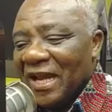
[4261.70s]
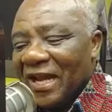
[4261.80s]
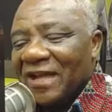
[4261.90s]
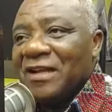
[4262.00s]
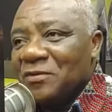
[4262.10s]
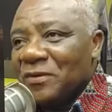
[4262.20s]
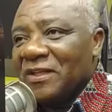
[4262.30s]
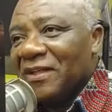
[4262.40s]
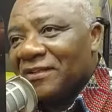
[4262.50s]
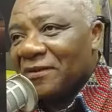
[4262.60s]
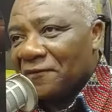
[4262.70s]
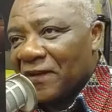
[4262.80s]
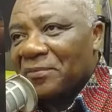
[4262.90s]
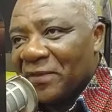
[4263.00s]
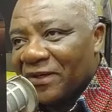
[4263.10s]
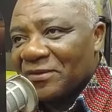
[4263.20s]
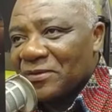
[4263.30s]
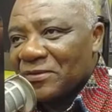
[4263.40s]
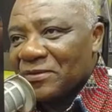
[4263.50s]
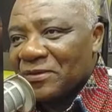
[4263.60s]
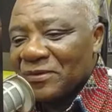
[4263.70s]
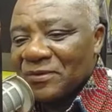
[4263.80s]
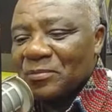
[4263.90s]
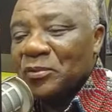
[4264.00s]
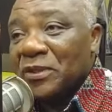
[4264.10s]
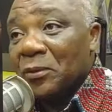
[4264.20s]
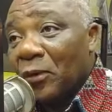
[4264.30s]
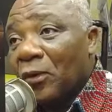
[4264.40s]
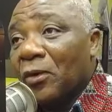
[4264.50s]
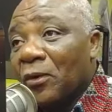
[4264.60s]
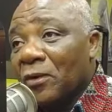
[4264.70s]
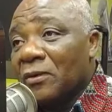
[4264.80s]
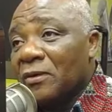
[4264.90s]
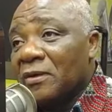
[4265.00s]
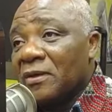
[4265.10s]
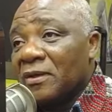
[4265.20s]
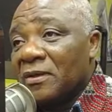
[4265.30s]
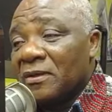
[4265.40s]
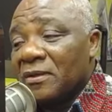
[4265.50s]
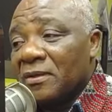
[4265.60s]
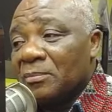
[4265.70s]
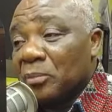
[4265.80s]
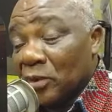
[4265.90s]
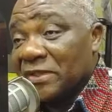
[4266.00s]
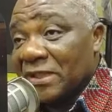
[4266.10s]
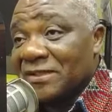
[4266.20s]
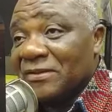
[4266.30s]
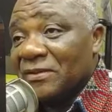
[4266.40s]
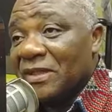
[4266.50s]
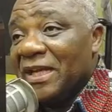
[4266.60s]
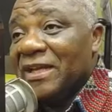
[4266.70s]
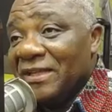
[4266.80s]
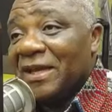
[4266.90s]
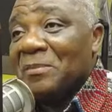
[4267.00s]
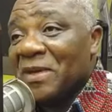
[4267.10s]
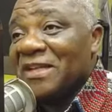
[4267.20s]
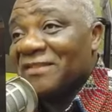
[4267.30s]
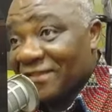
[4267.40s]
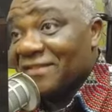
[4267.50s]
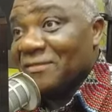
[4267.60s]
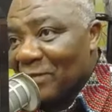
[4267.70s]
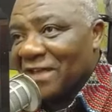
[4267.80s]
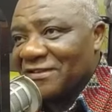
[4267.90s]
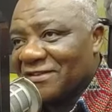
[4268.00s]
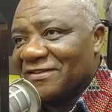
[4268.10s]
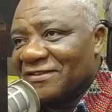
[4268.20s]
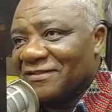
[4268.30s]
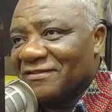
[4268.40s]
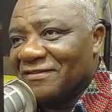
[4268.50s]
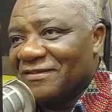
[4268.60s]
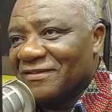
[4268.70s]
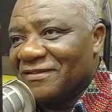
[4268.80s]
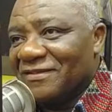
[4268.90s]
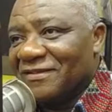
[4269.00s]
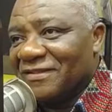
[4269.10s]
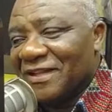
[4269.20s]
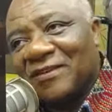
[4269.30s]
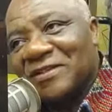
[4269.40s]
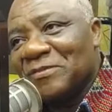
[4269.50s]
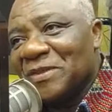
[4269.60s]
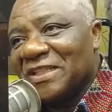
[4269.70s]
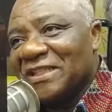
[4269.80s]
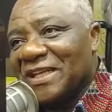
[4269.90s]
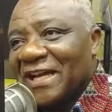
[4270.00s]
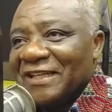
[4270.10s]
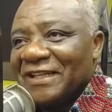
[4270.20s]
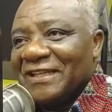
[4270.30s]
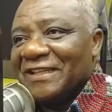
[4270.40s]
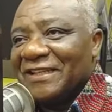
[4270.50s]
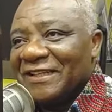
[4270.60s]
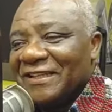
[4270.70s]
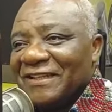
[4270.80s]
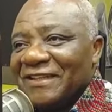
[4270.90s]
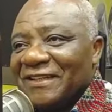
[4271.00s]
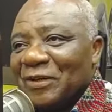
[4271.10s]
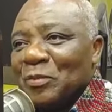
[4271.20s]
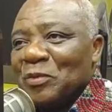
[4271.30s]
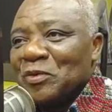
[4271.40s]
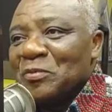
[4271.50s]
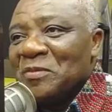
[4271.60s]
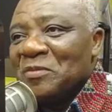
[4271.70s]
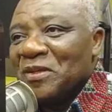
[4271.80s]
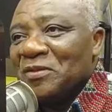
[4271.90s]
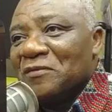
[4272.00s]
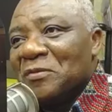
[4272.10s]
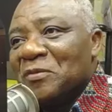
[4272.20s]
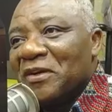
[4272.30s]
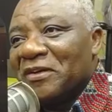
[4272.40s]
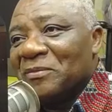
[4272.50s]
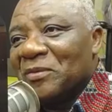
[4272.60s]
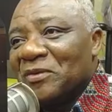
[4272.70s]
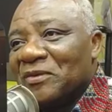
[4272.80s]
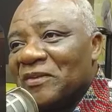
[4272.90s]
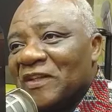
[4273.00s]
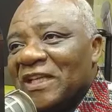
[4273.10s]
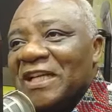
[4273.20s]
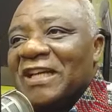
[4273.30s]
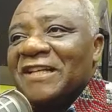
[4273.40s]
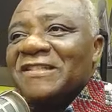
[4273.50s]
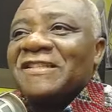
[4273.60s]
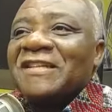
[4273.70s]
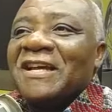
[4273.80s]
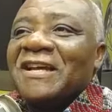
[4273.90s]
And to elect the flag bearer, so no, the whole process no in here be 6 months. Now it made it aye. Yeah, obosumi mi no February mo. In this